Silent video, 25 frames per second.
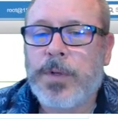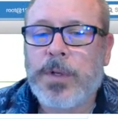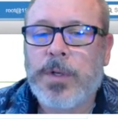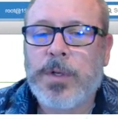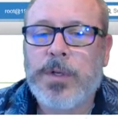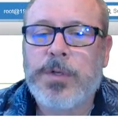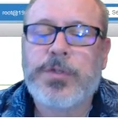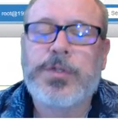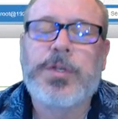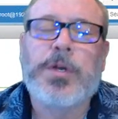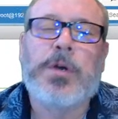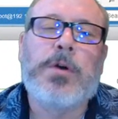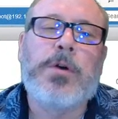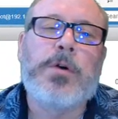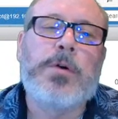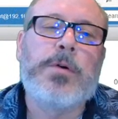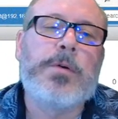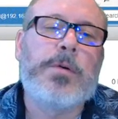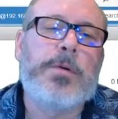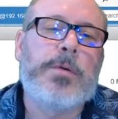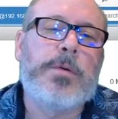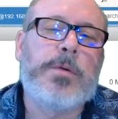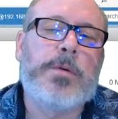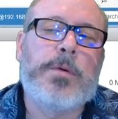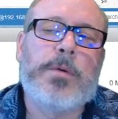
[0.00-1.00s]

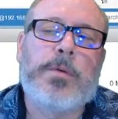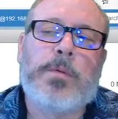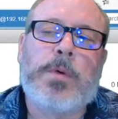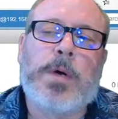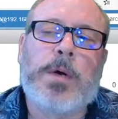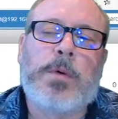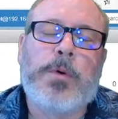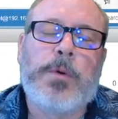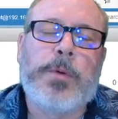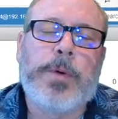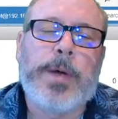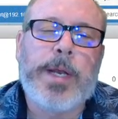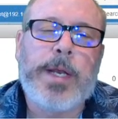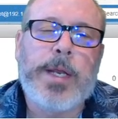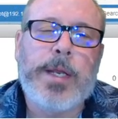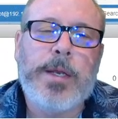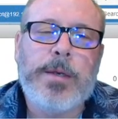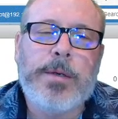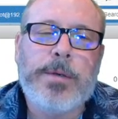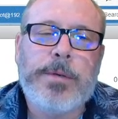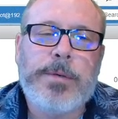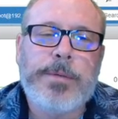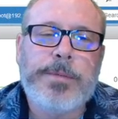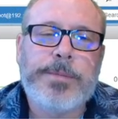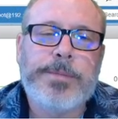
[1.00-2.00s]
So while we're
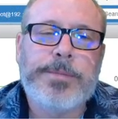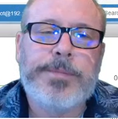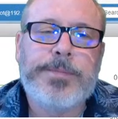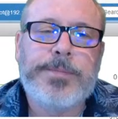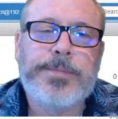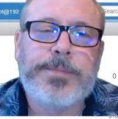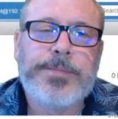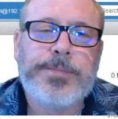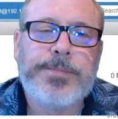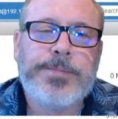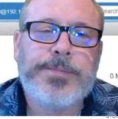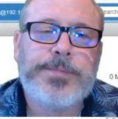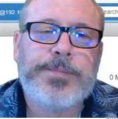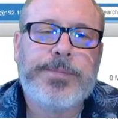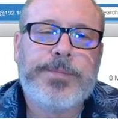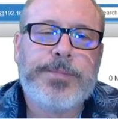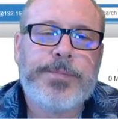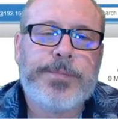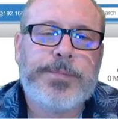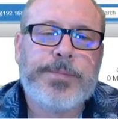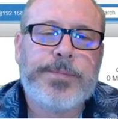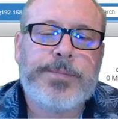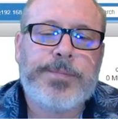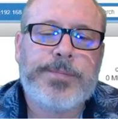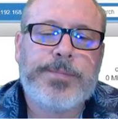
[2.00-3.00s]
waiting
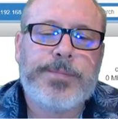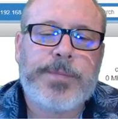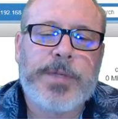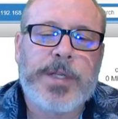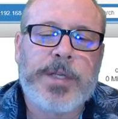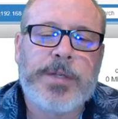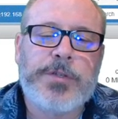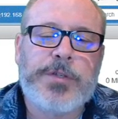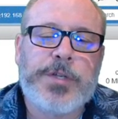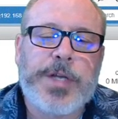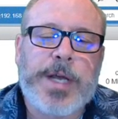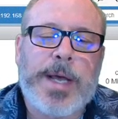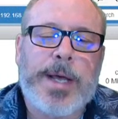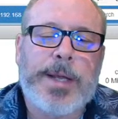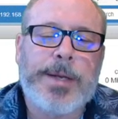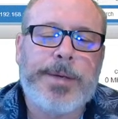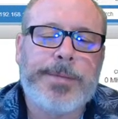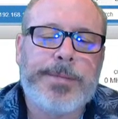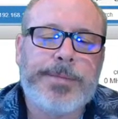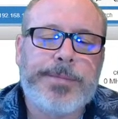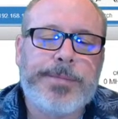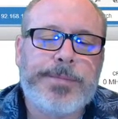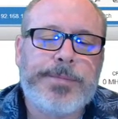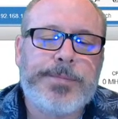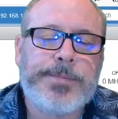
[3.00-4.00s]
in
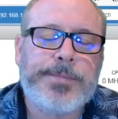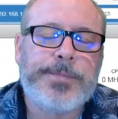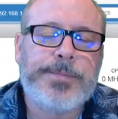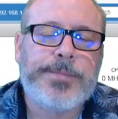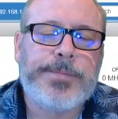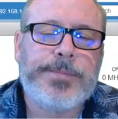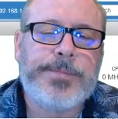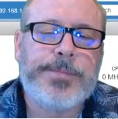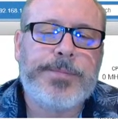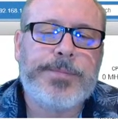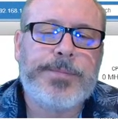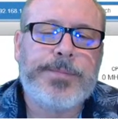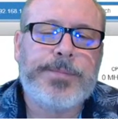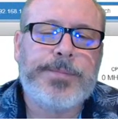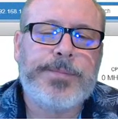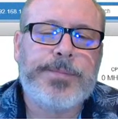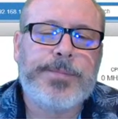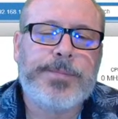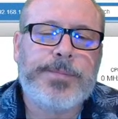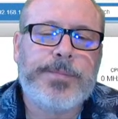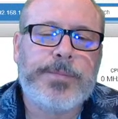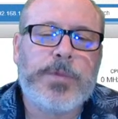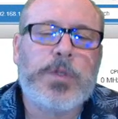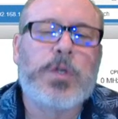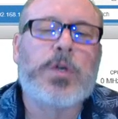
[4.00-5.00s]
chat,
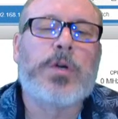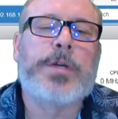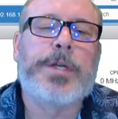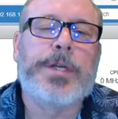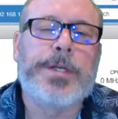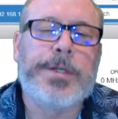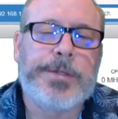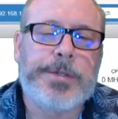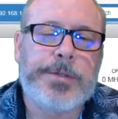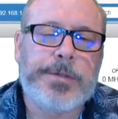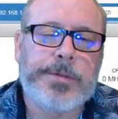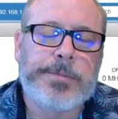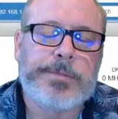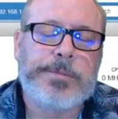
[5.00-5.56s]
cookies,